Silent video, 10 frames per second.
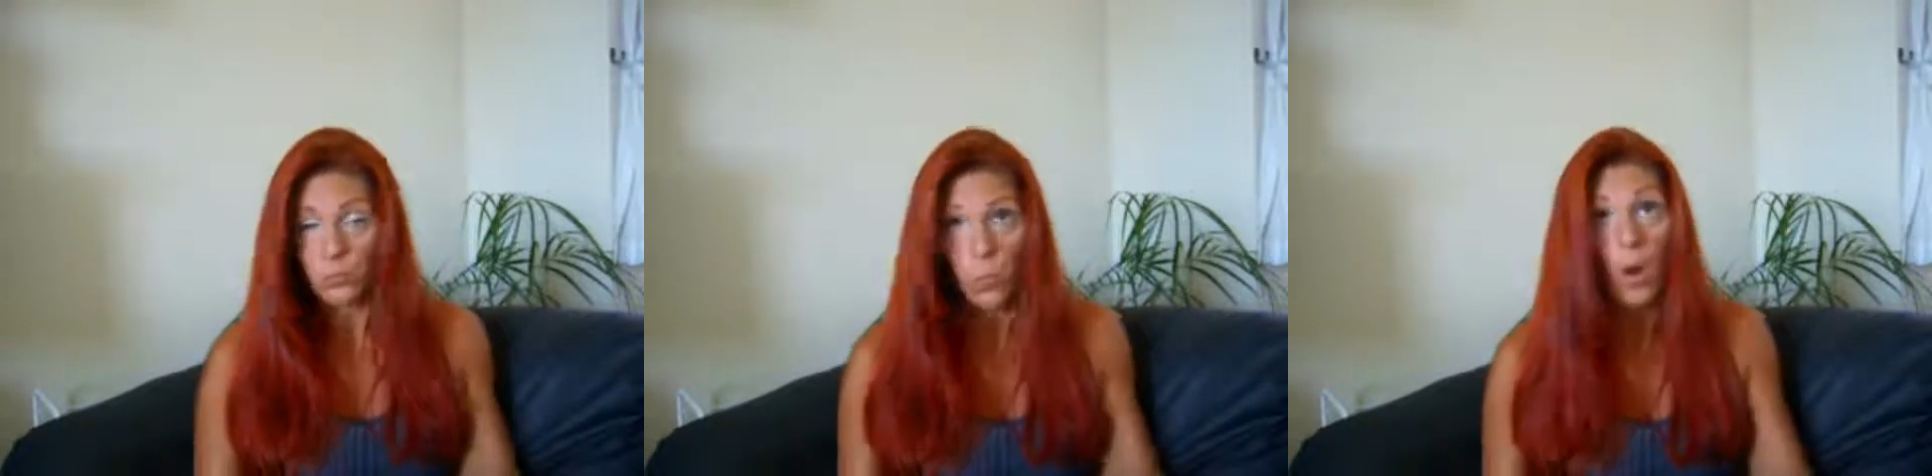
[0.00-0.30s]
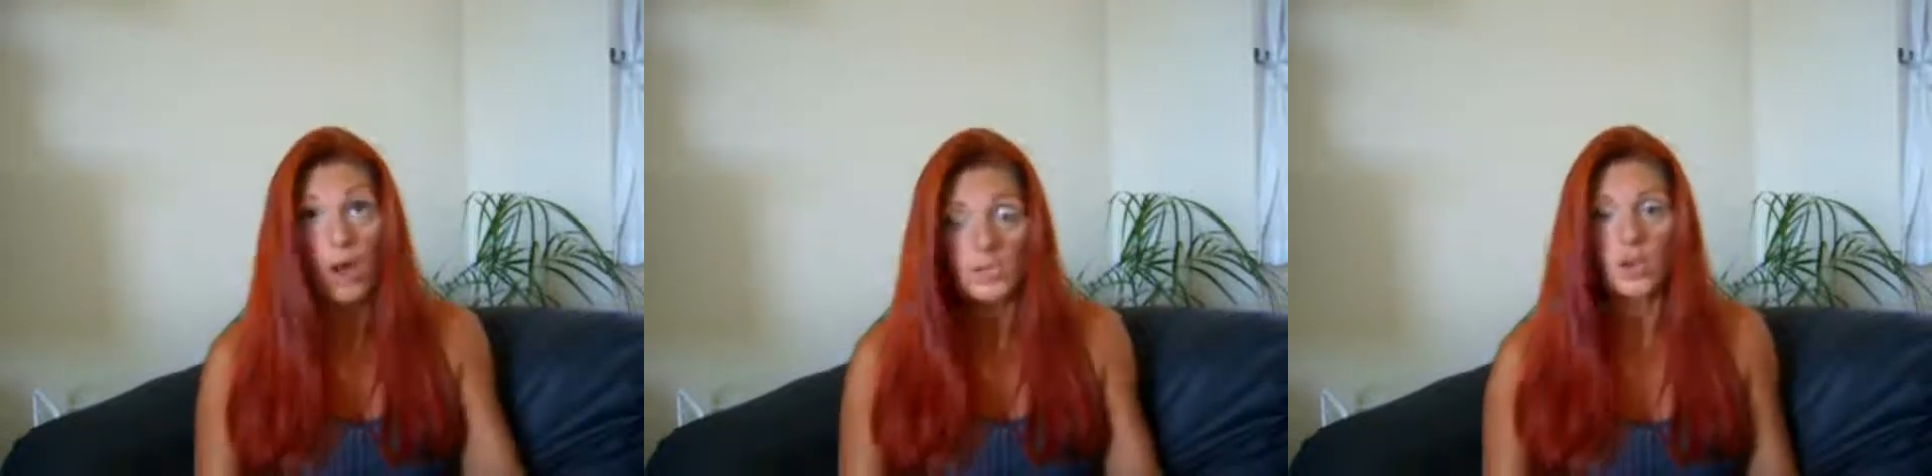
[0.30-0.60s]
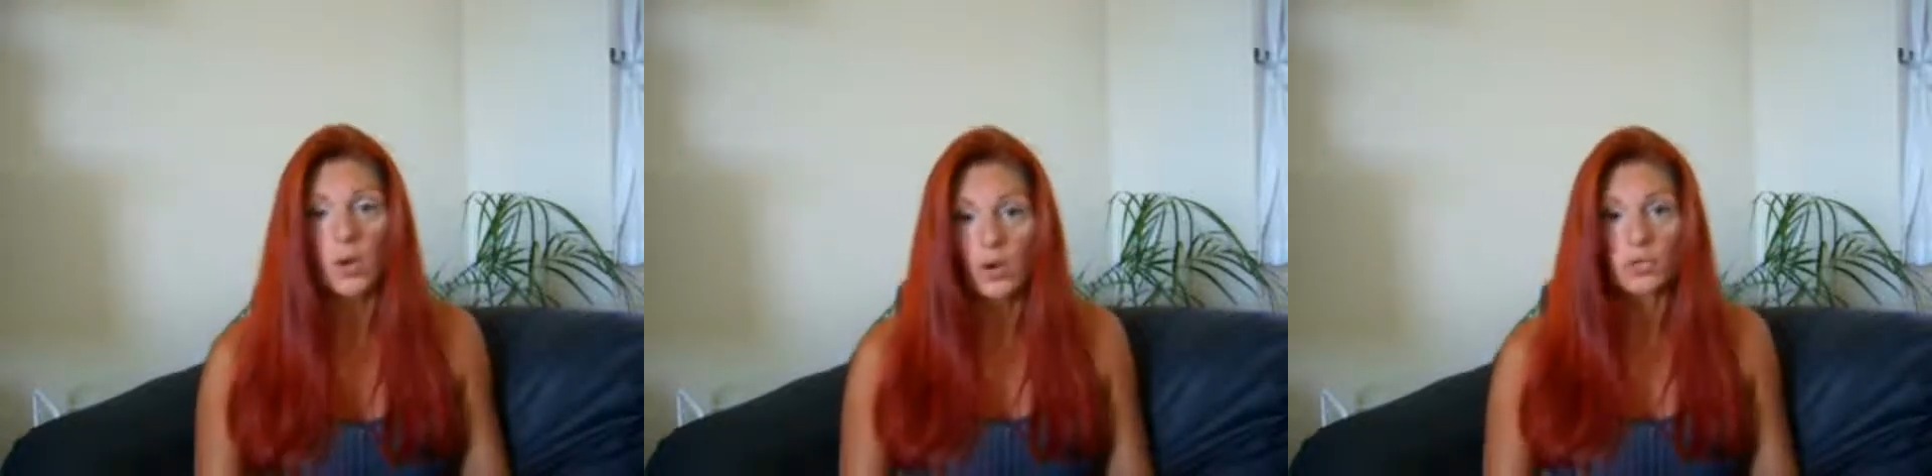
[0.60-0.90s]
want
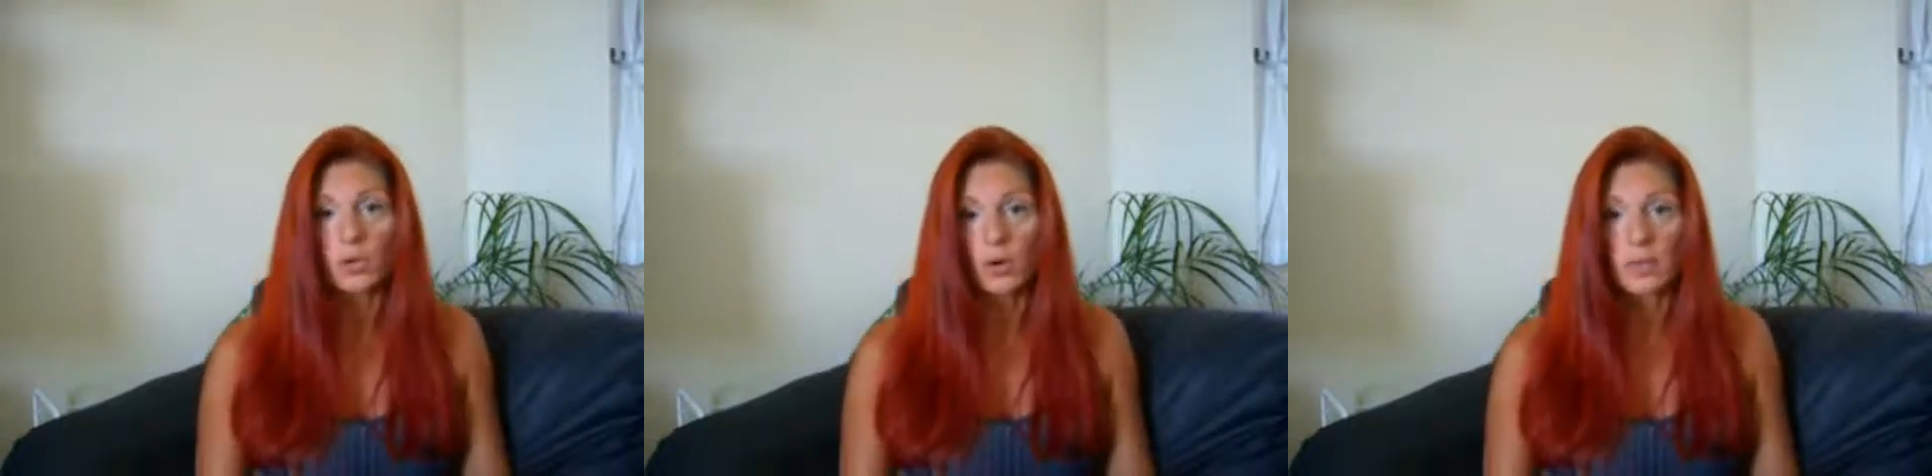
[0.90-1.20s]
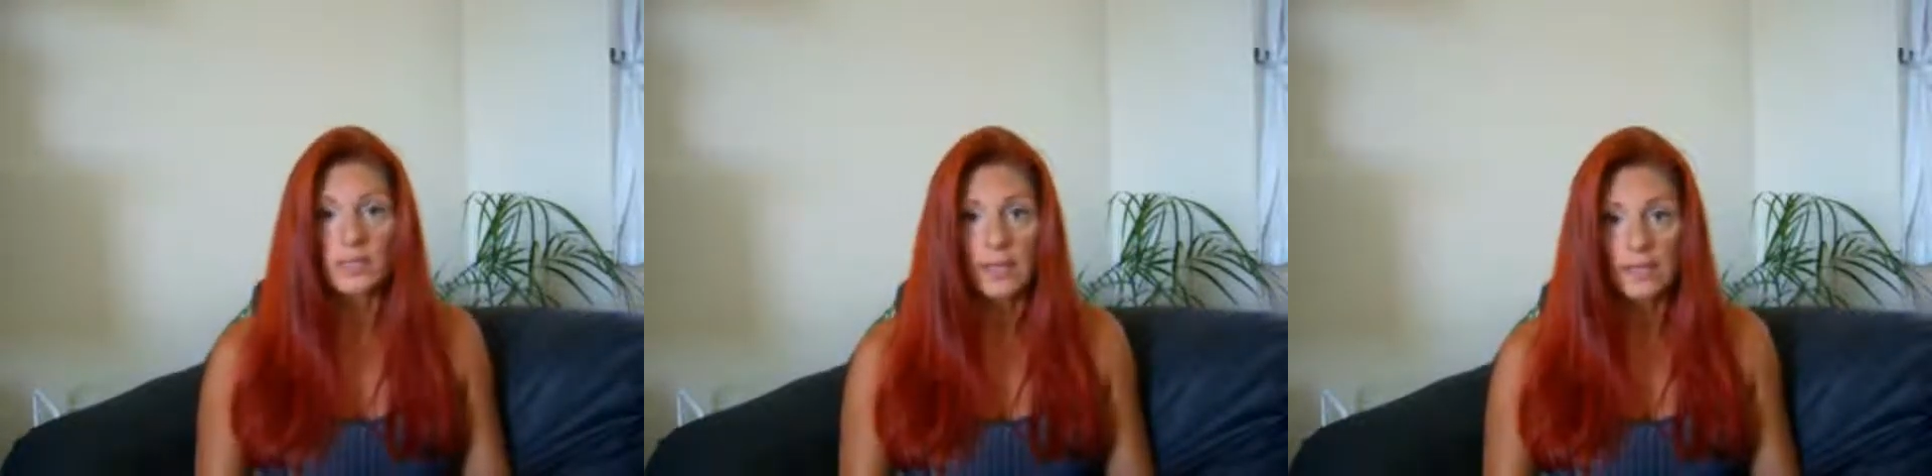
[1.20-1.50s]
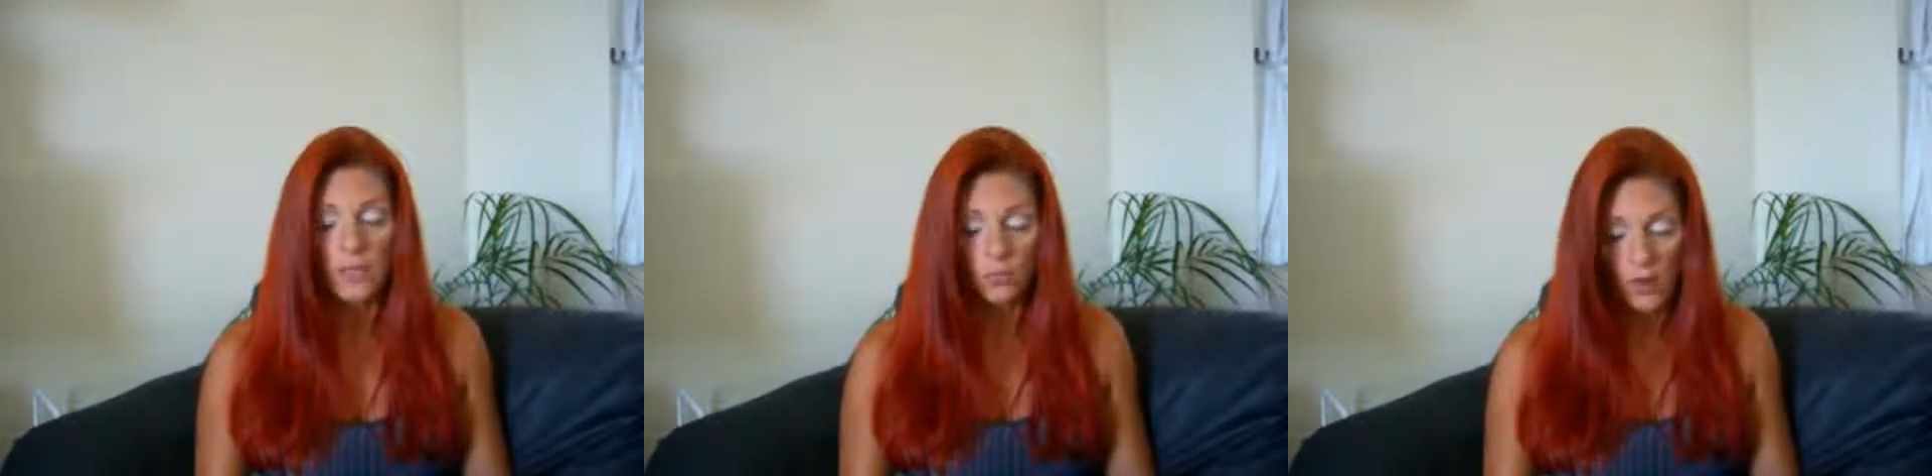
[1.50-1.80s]
to go outdoors and
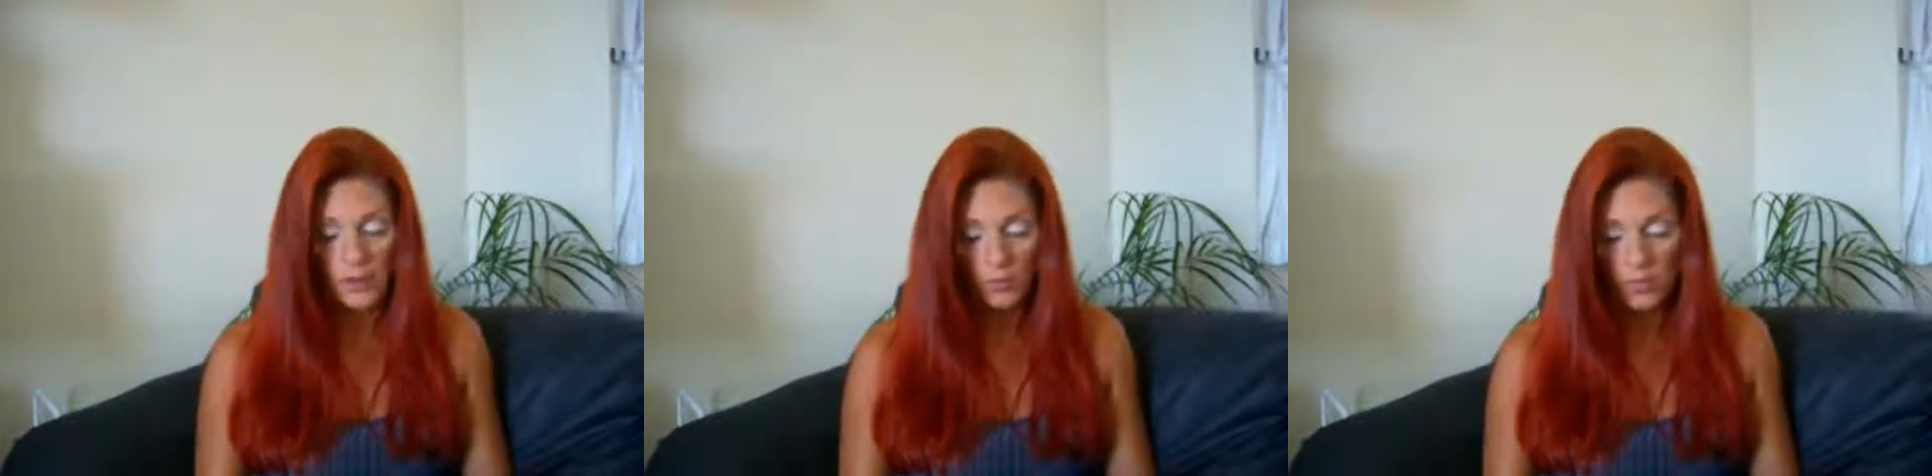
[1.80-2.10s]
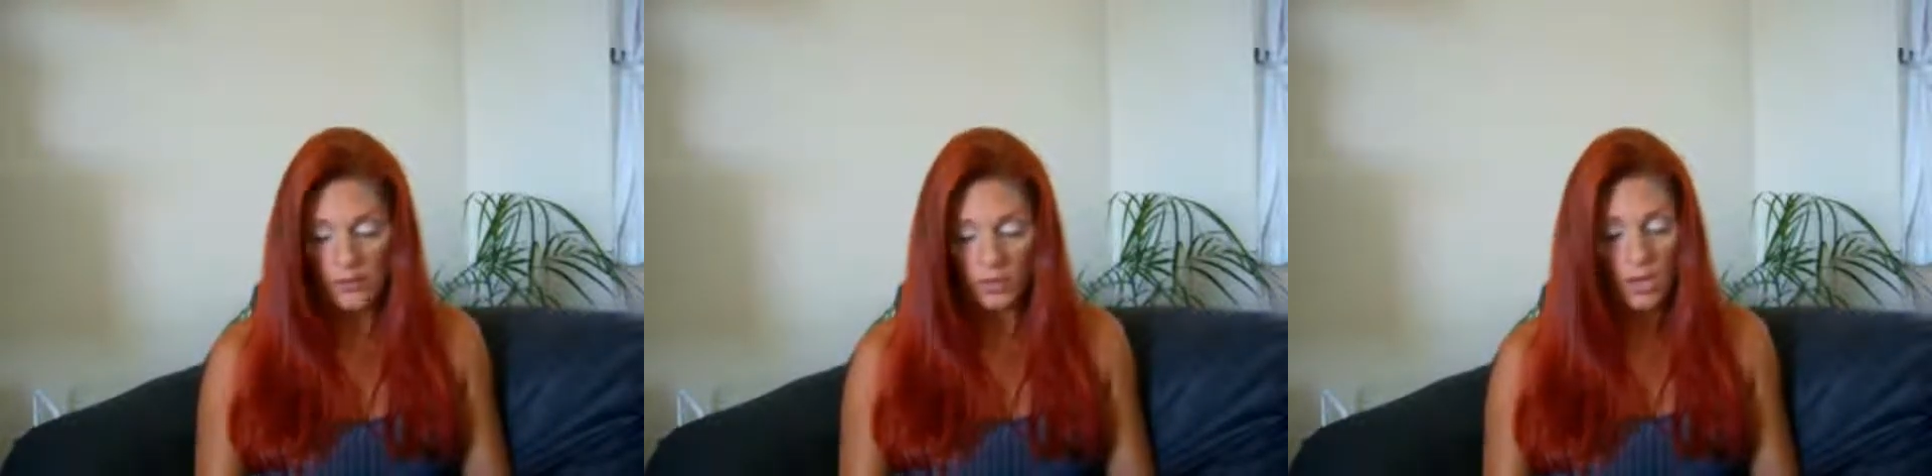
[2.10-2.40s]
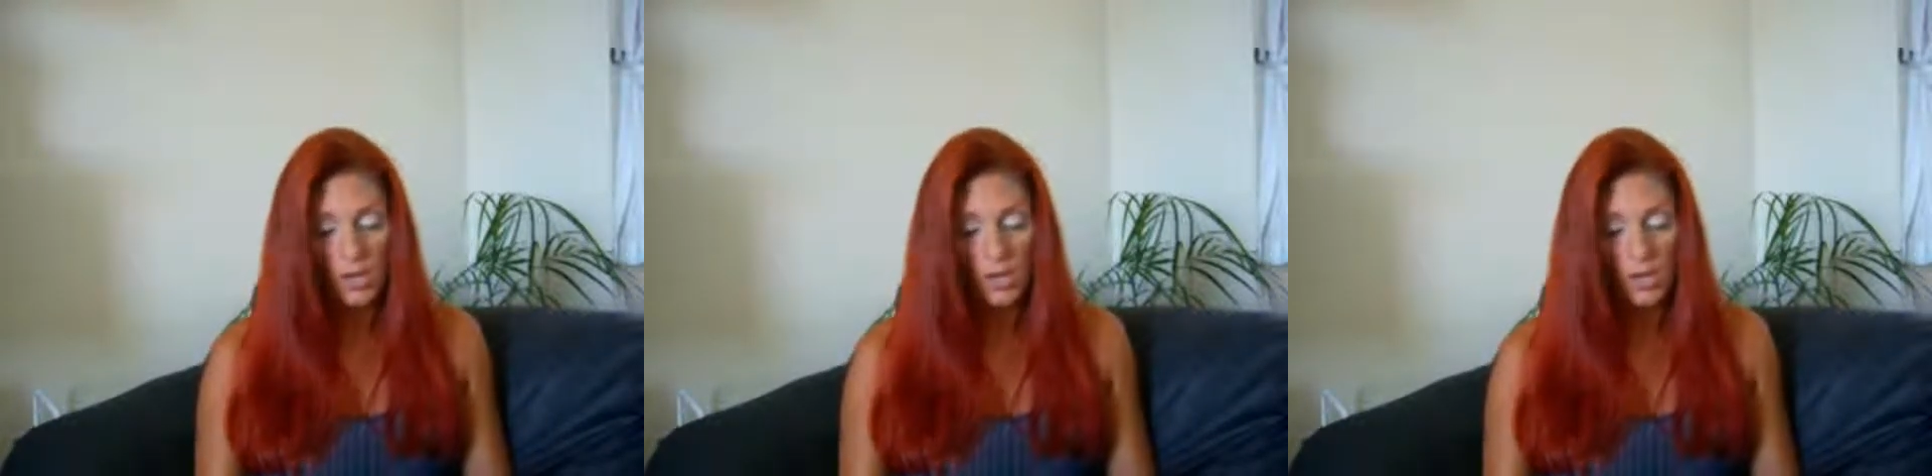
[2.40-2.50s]
like get a run in or whatever,